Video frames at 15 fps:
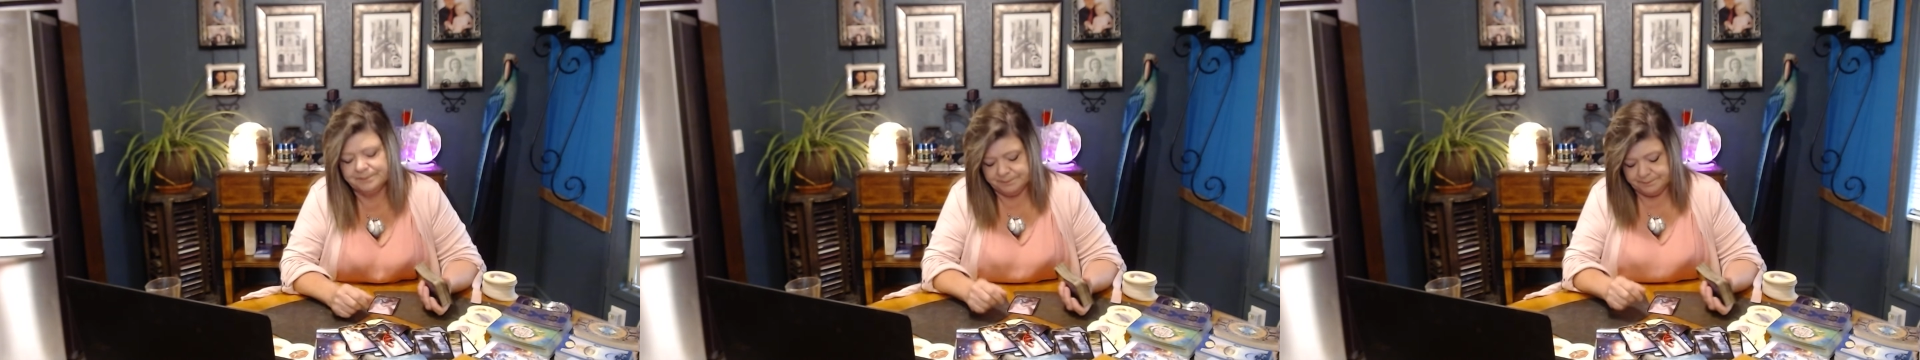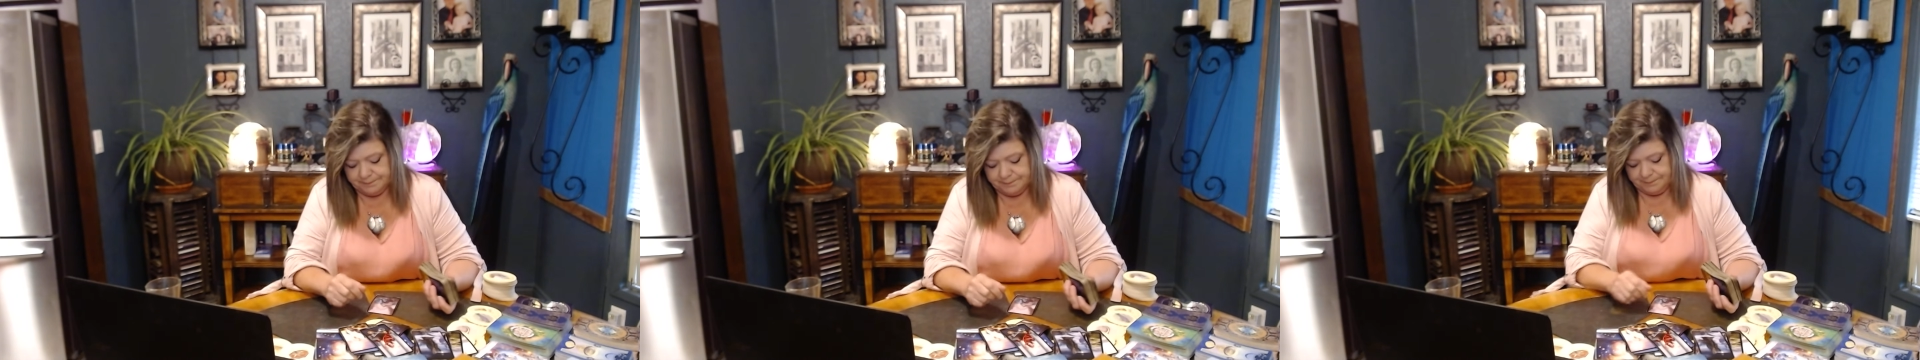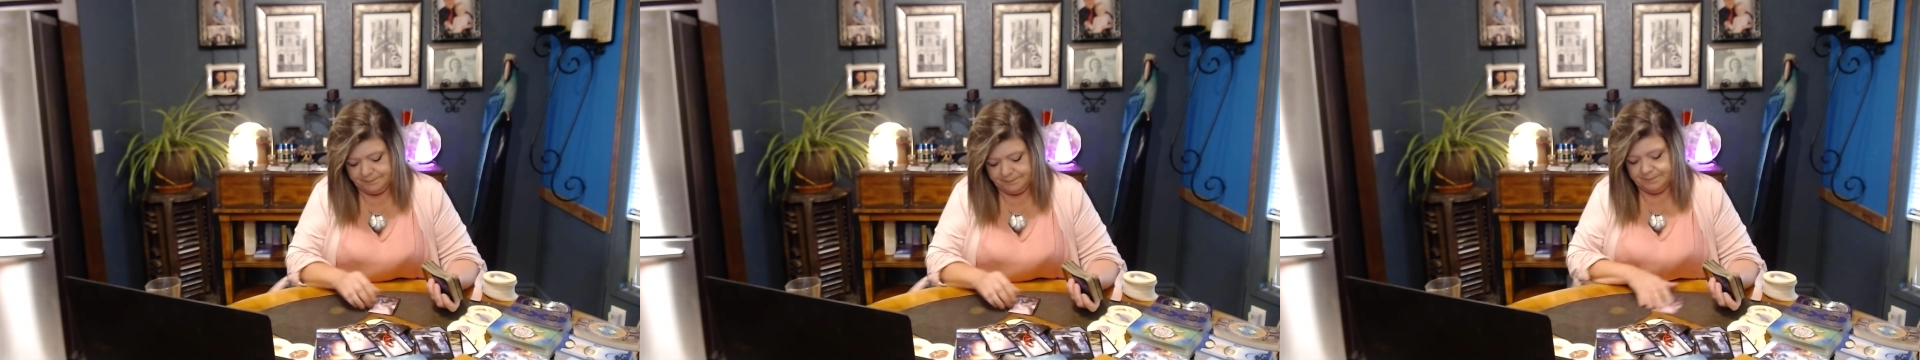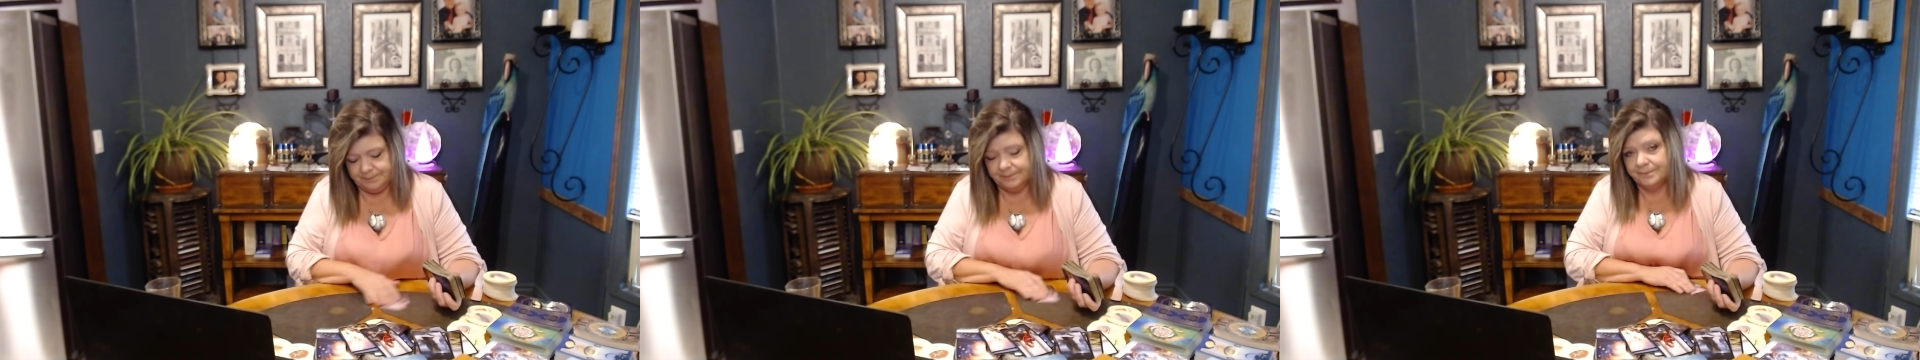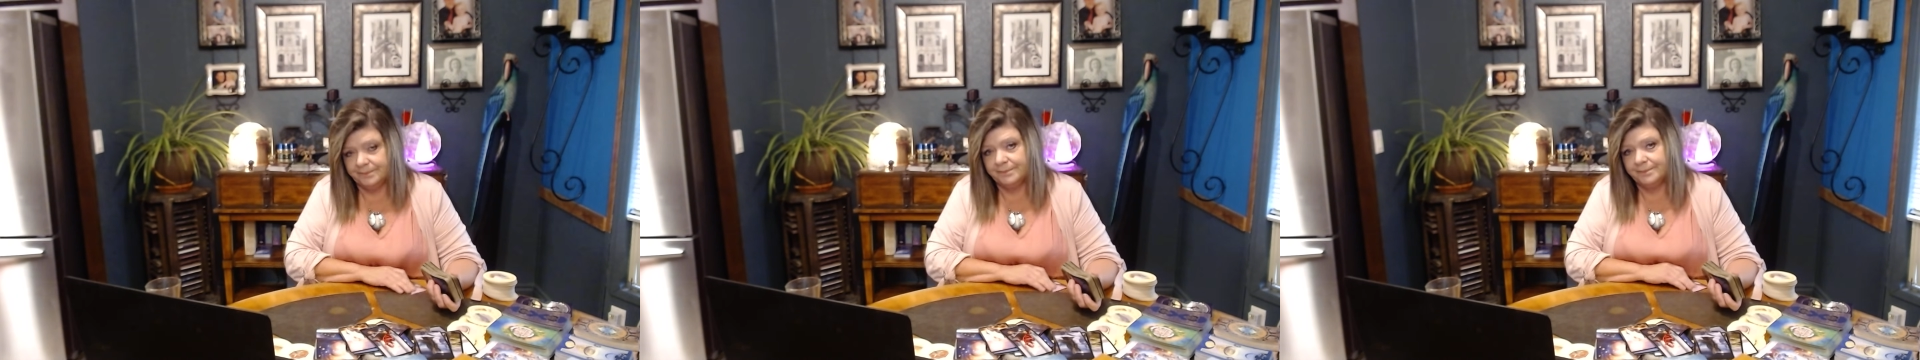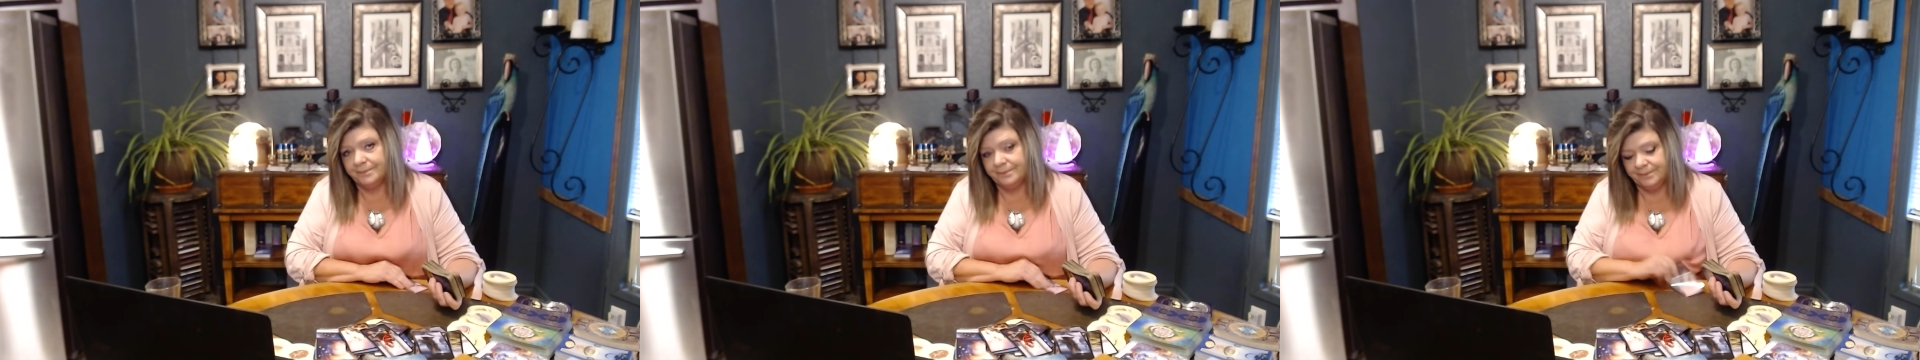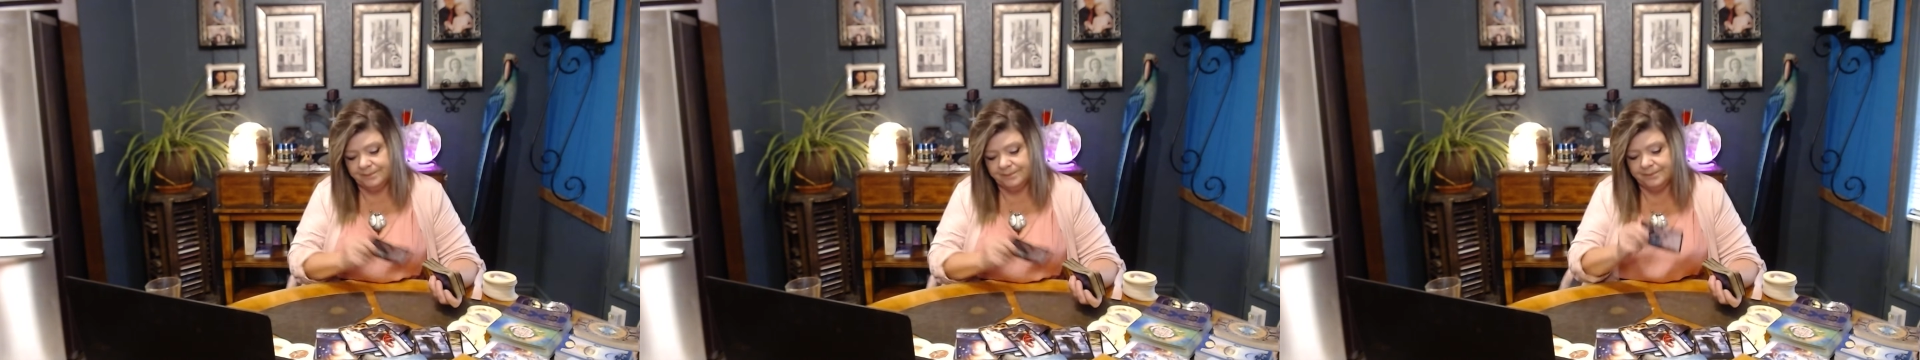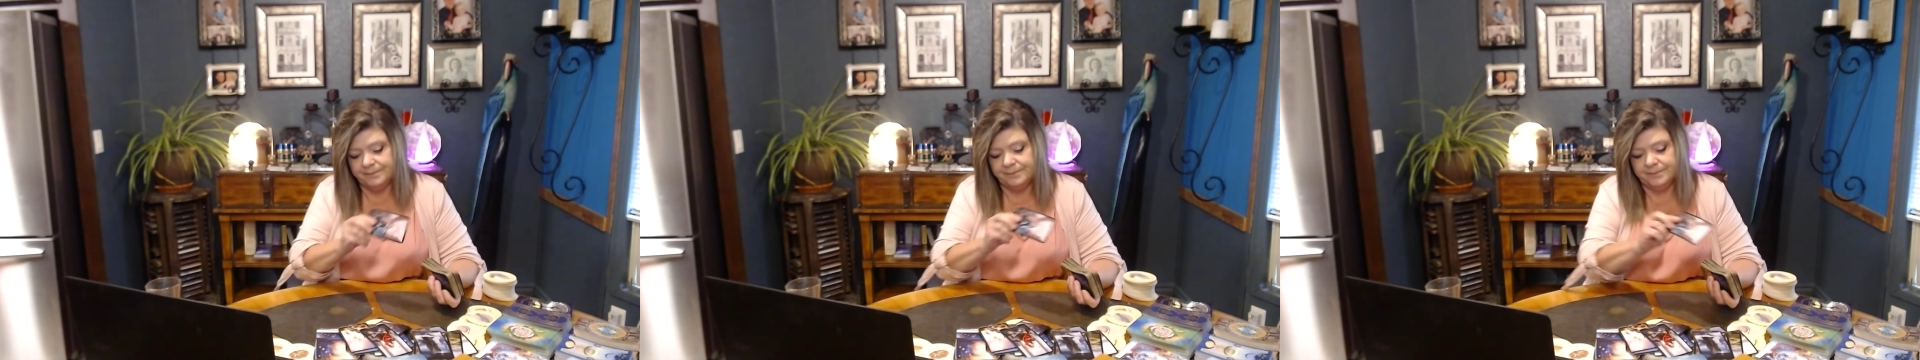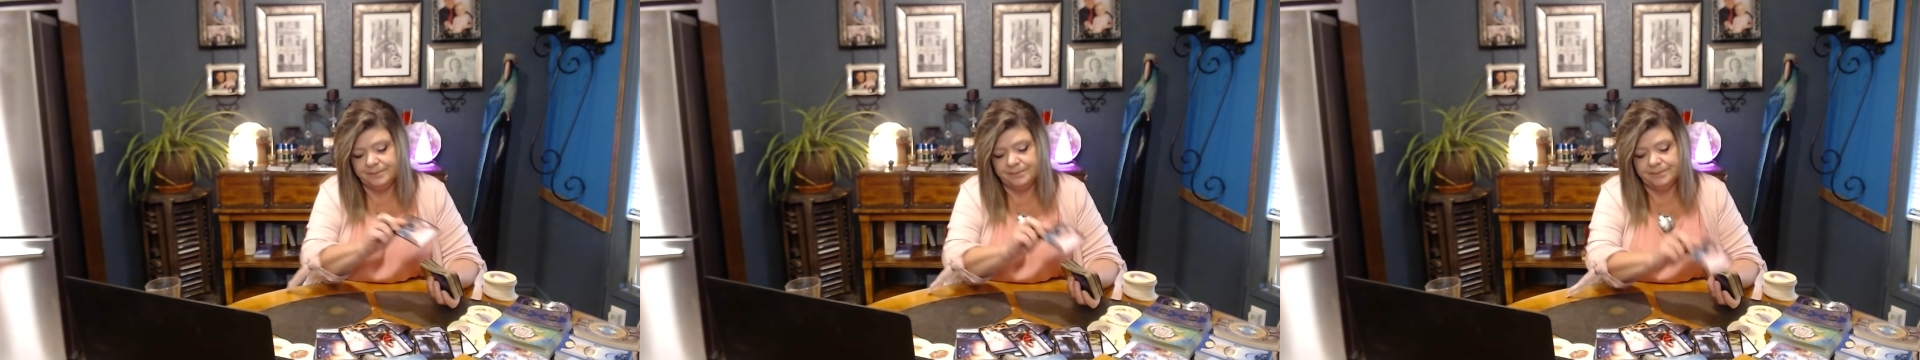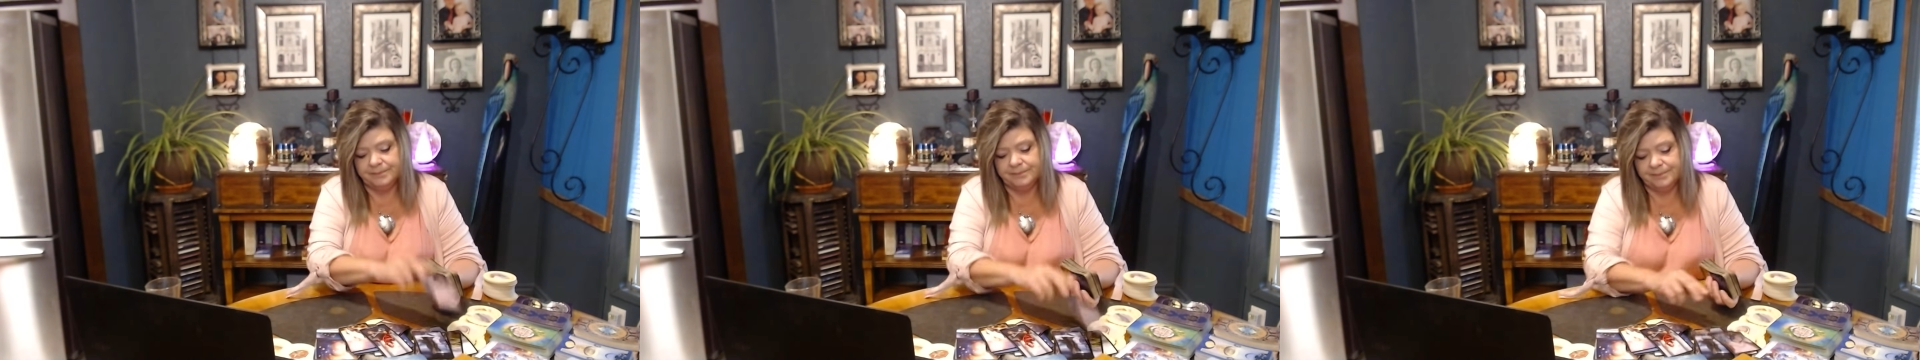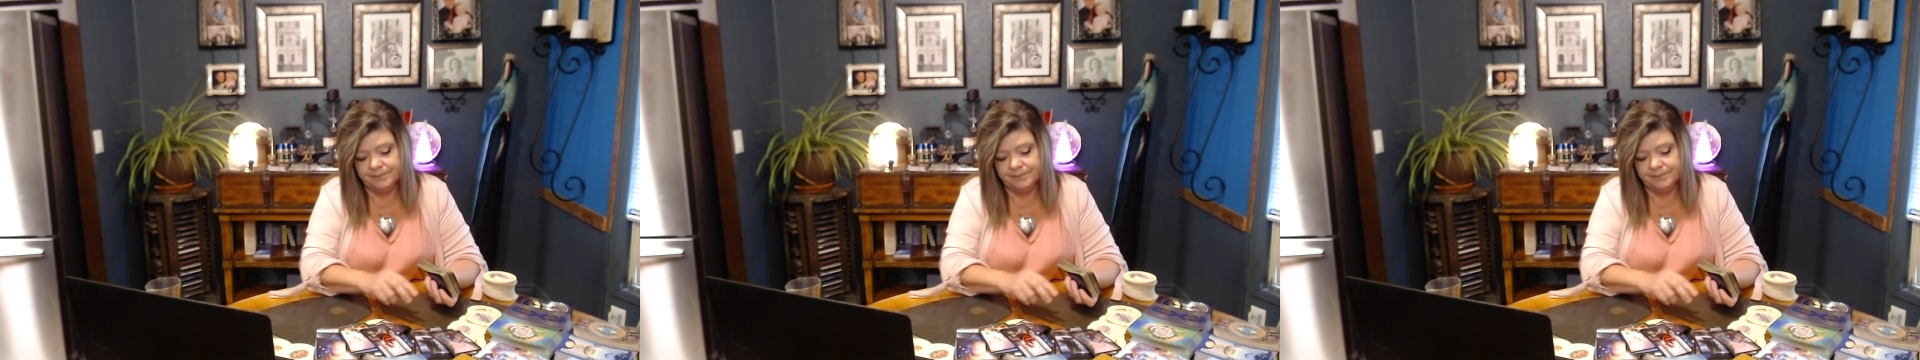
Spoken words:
(silence)